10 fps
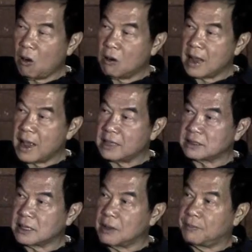all the
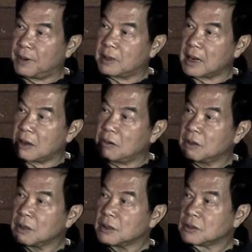essence and burn out
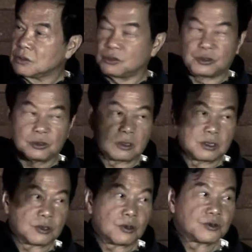to shoot the
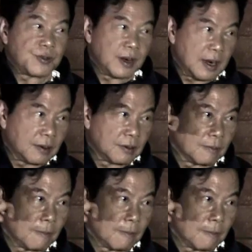soul spirit out.